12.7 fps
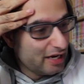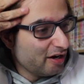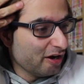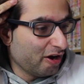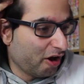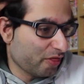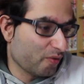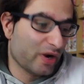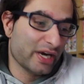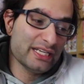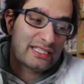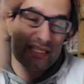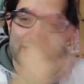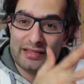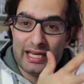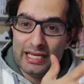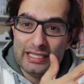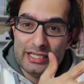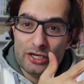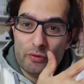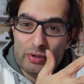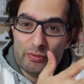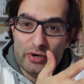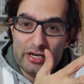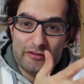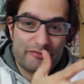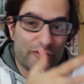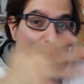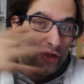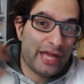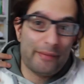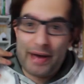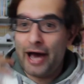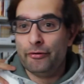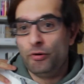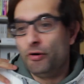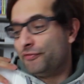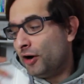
Otherwise, we wouldn't have gotten that panel of